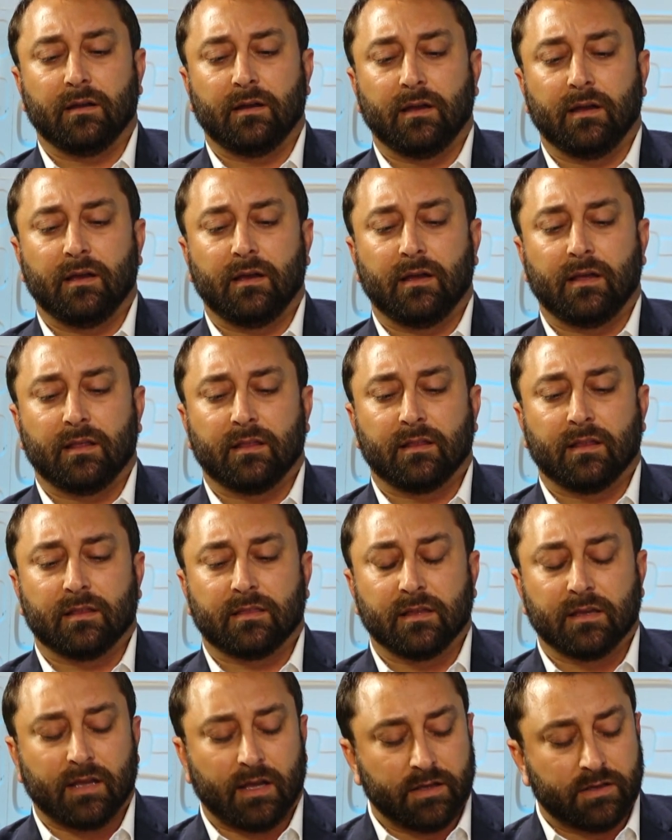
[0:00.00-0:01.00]
I
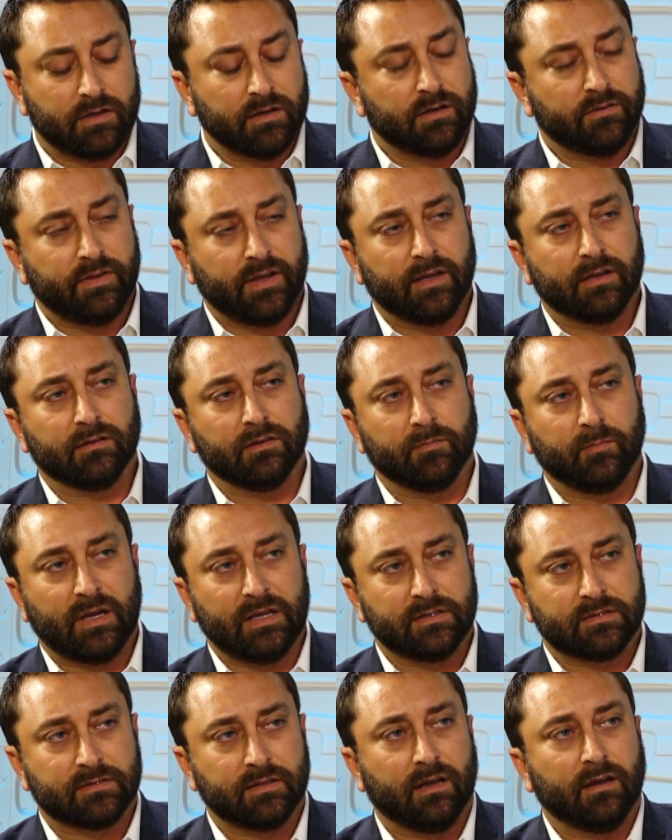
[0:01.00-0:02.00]
think I could have handled
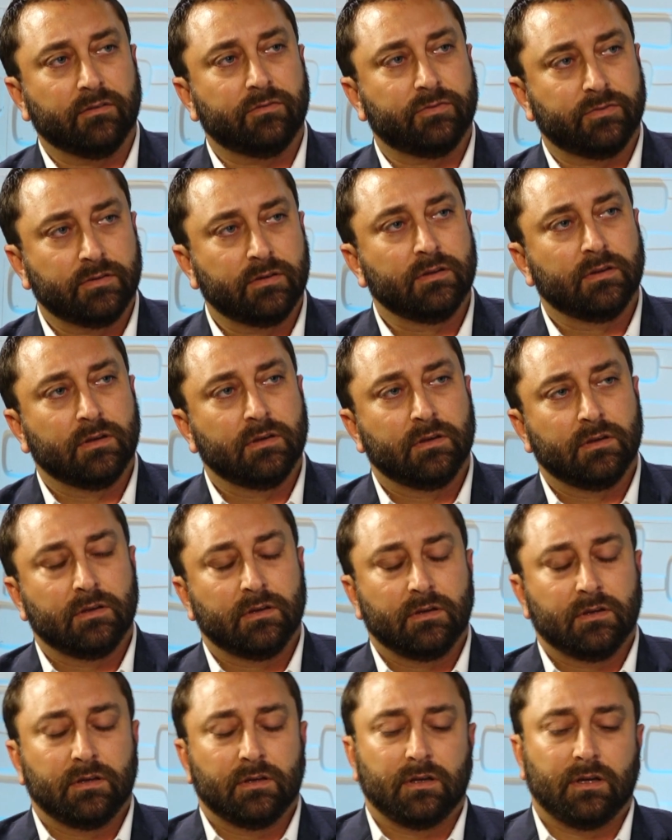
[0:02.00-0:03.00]
myself
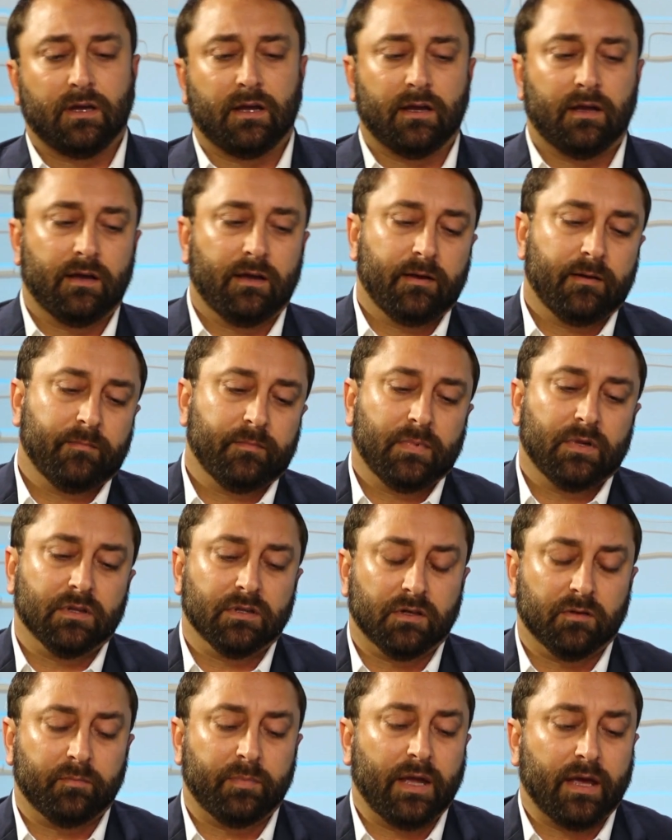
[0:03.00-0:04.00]
a
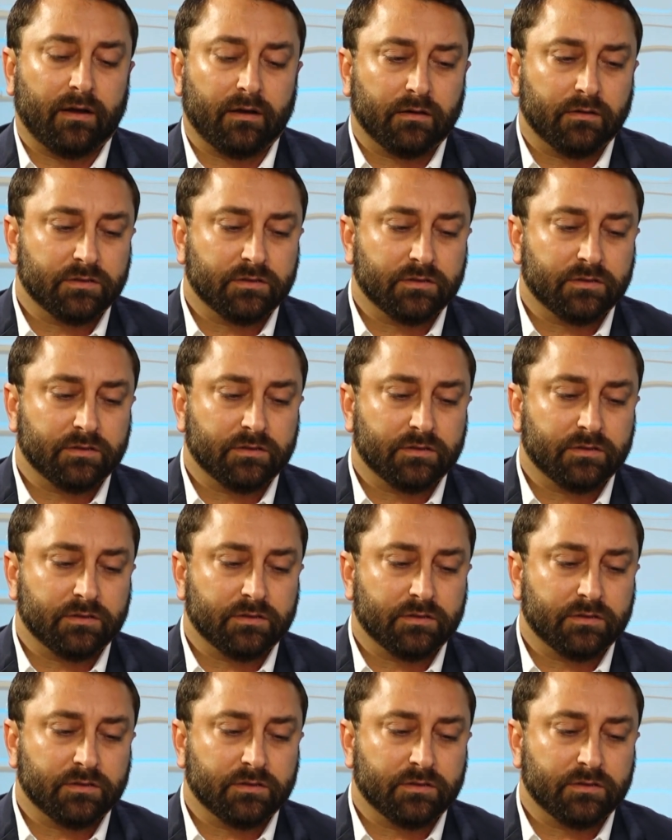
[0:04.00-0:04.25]
little better.